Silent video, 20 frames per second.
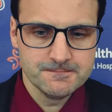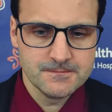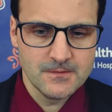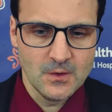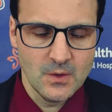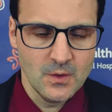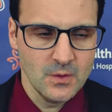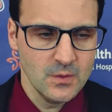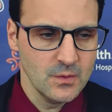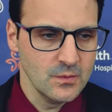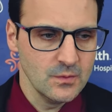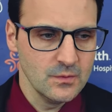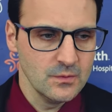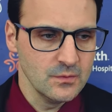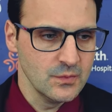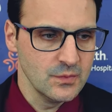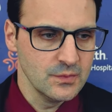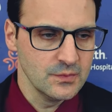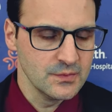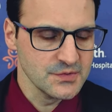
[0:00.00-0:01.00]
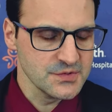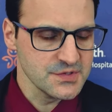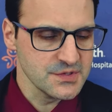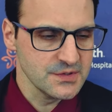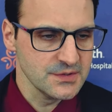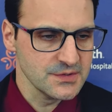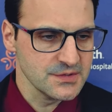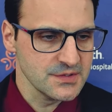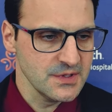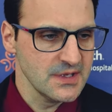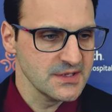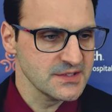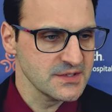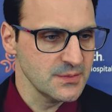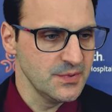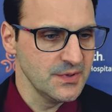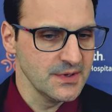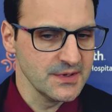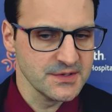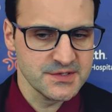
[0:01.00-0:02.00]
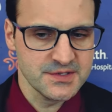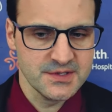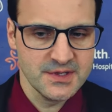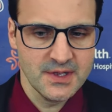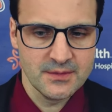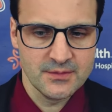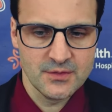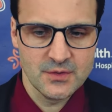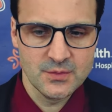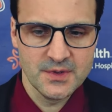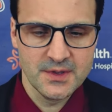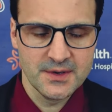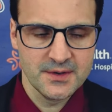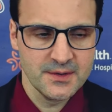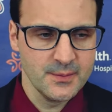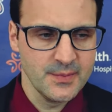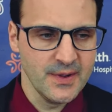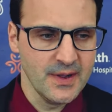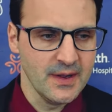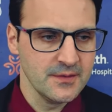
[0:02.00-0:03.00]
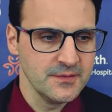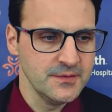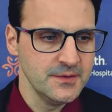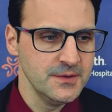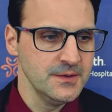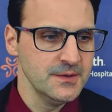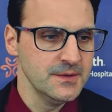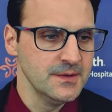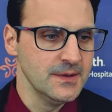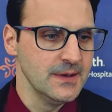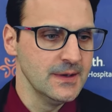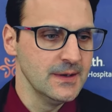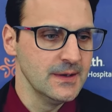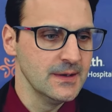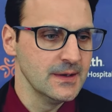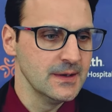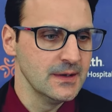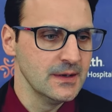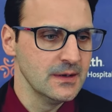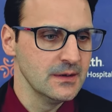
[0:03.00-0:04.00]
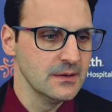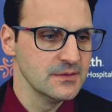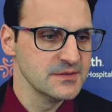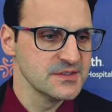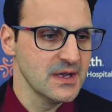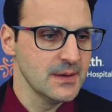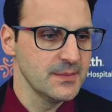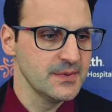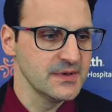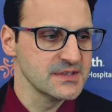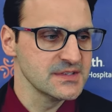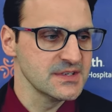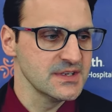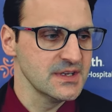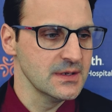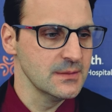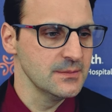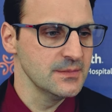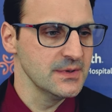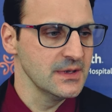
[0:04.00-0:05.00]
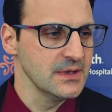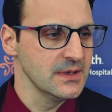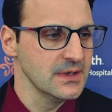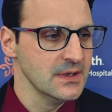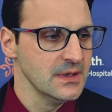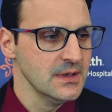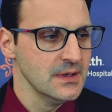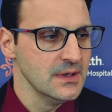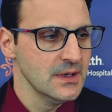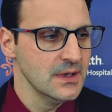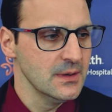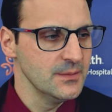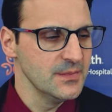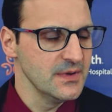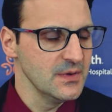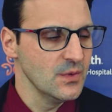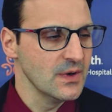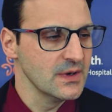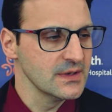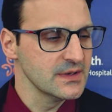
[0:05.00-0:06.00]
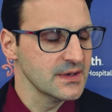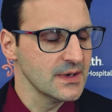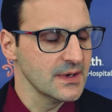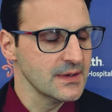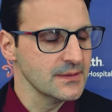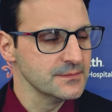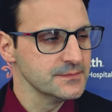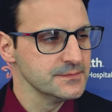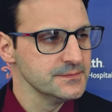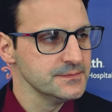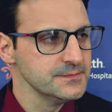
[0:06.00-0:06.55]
you know, there's lots of players in that room that are impactful, and I was happy to see him be one tonight.